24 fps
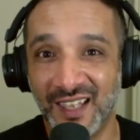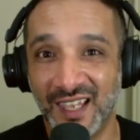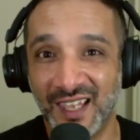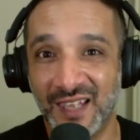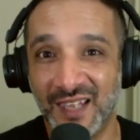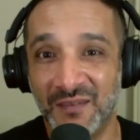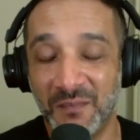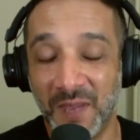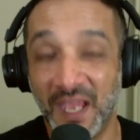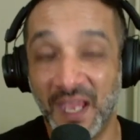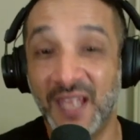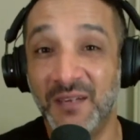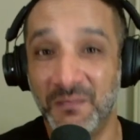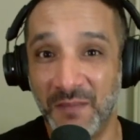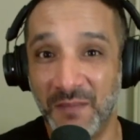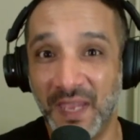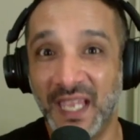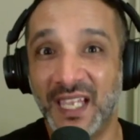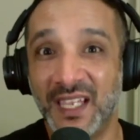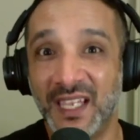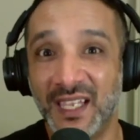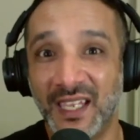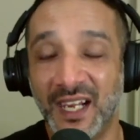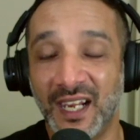and
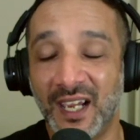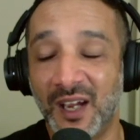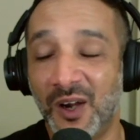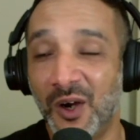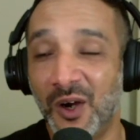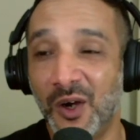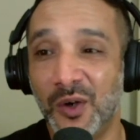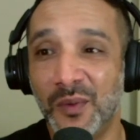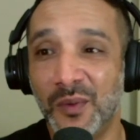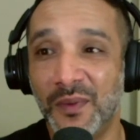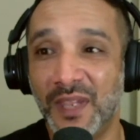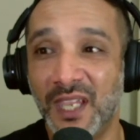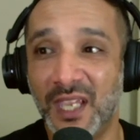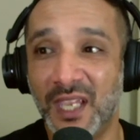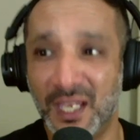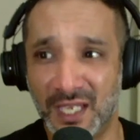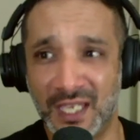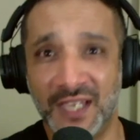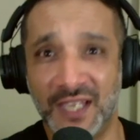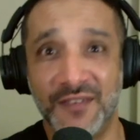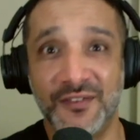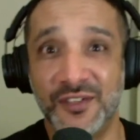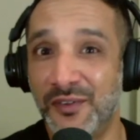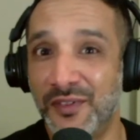making it at home, it
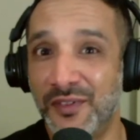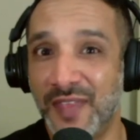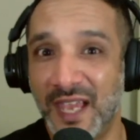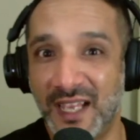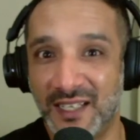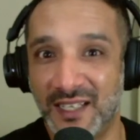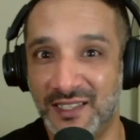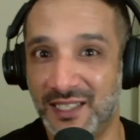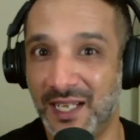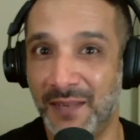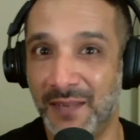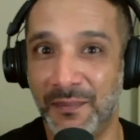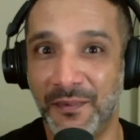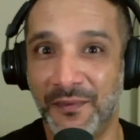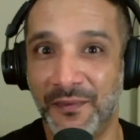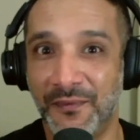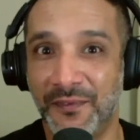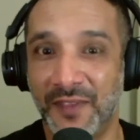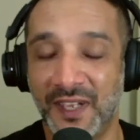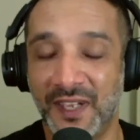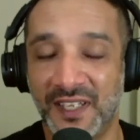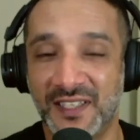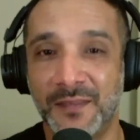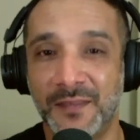gives you that type of
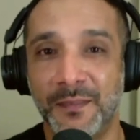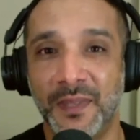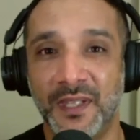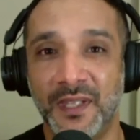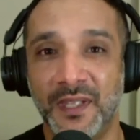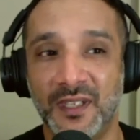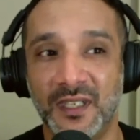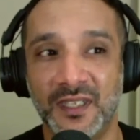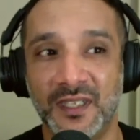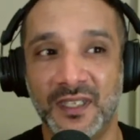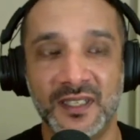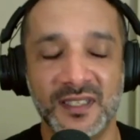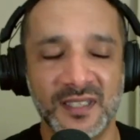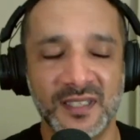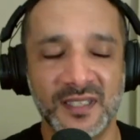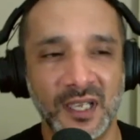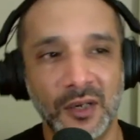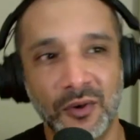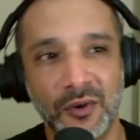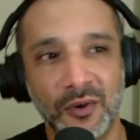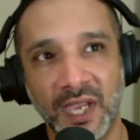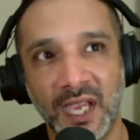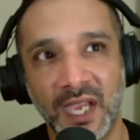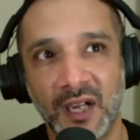flexibility to
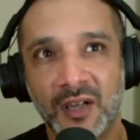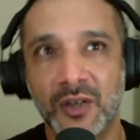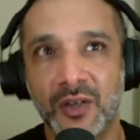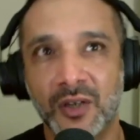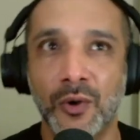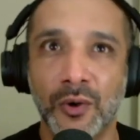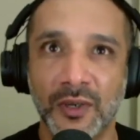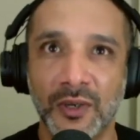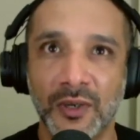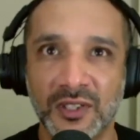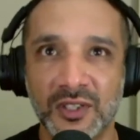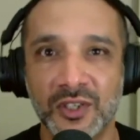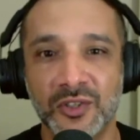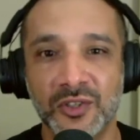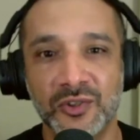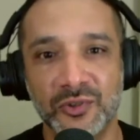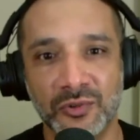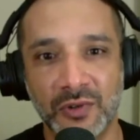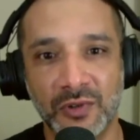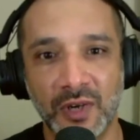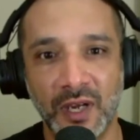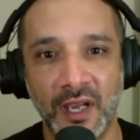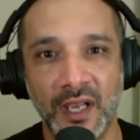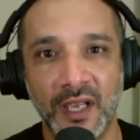say, okay, I'm going to
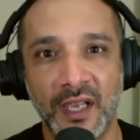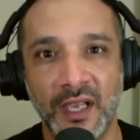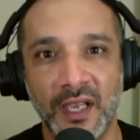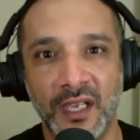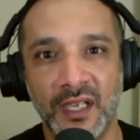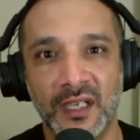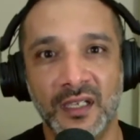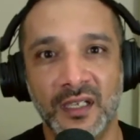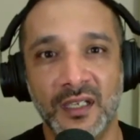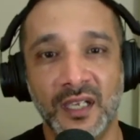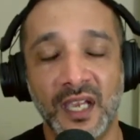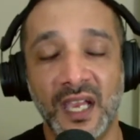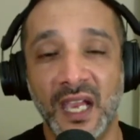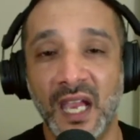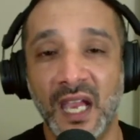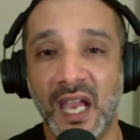try a